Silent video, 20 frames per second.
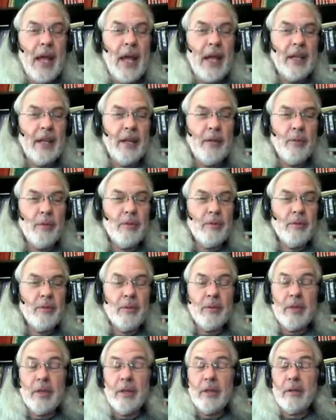And then he
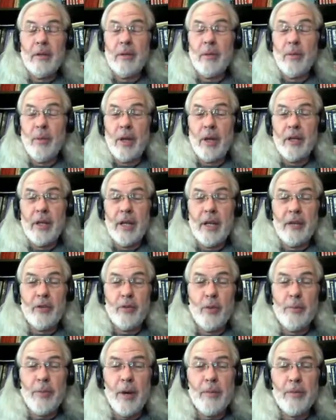went and did it.
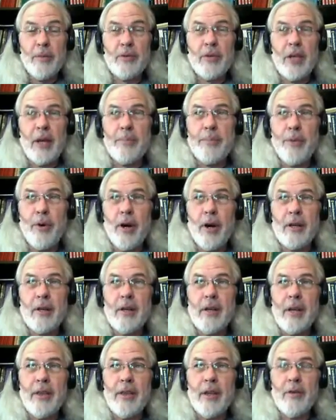So we published that
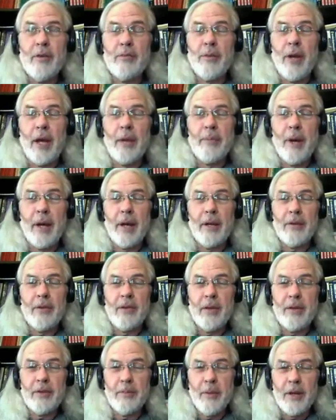book, and I think it was probably about
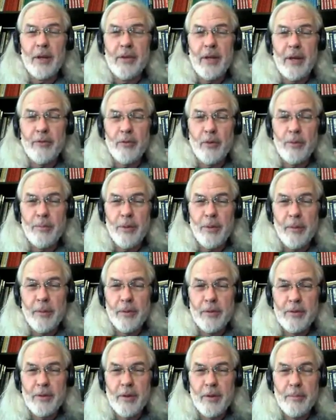6 months after we
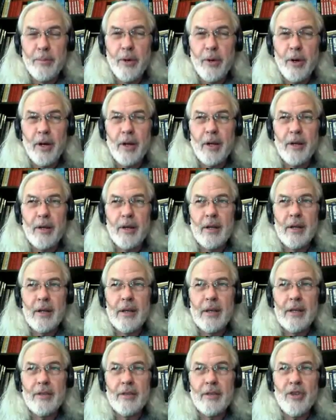published the book
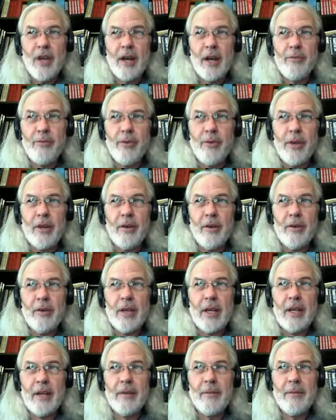that John figured
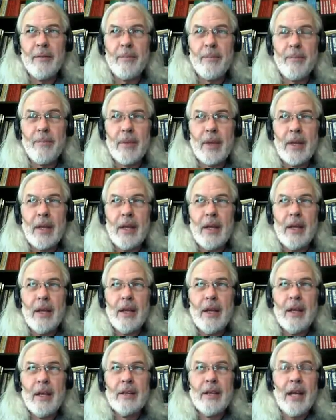that
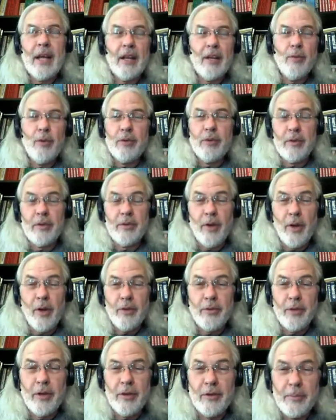not only was it the
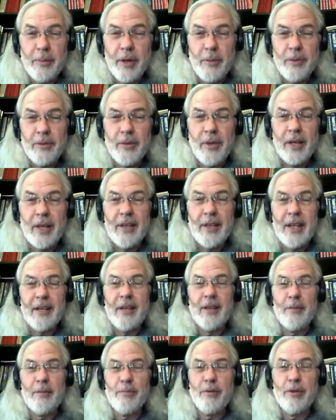solstice, but it was like the
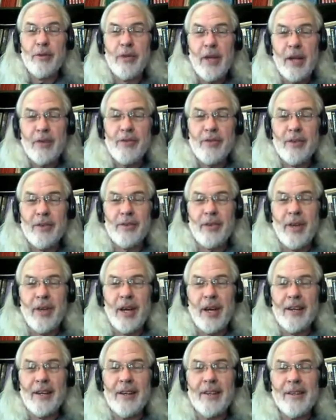end of the precessional
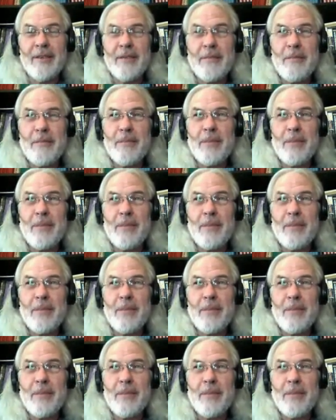cycle.